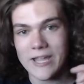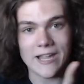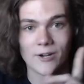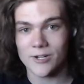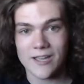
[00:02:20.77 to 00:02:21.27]

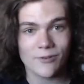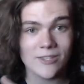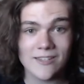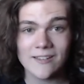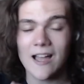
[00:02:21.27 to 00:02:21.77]
I heard
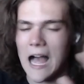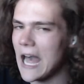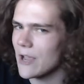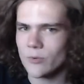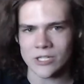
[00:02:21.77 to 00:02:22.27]
everything,
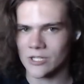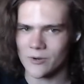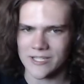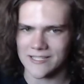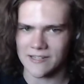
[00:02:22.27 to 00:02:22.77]
I wouldn't
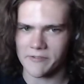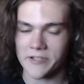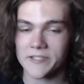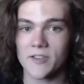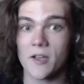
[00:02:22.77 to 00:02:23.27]
notice a
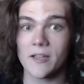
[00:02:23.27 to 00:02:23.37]
difference.